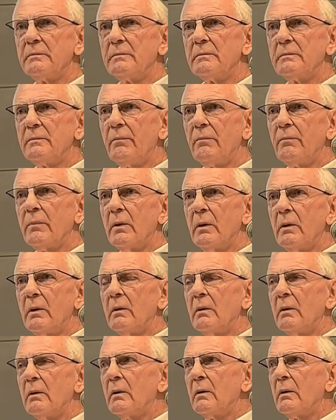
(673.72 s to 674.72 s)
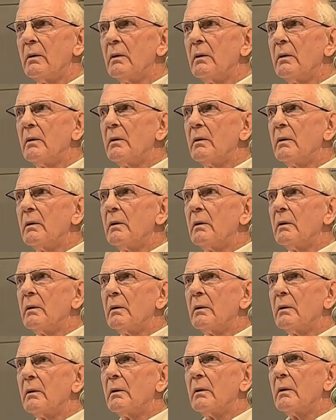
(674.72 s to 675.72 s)

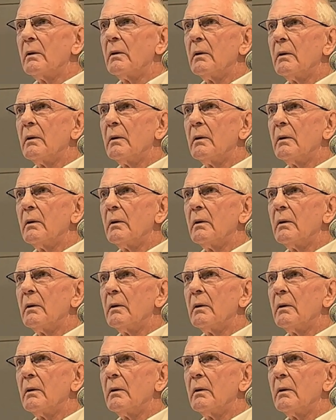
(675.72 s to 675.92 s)
(no one is talking)